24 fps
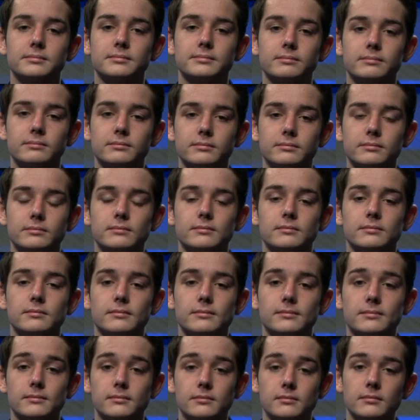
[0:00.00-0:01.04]

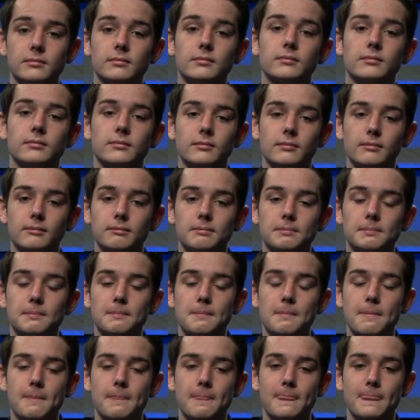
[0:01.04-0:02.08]

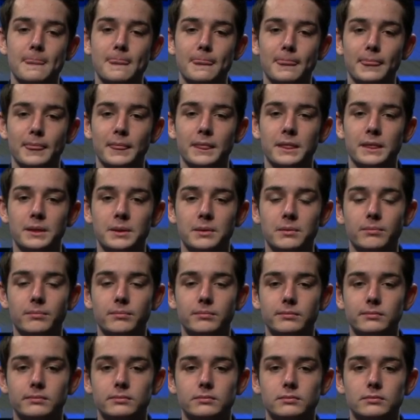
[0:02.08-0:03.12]

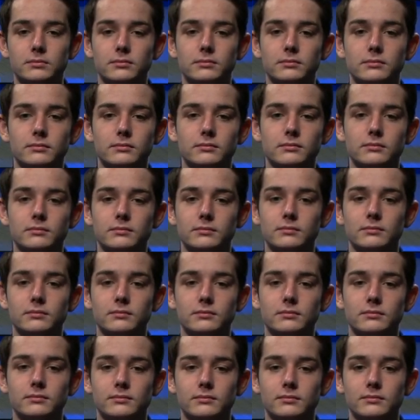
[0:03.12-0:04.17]

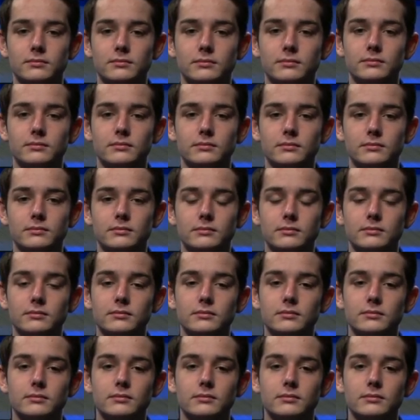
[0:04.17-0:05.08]
(silent)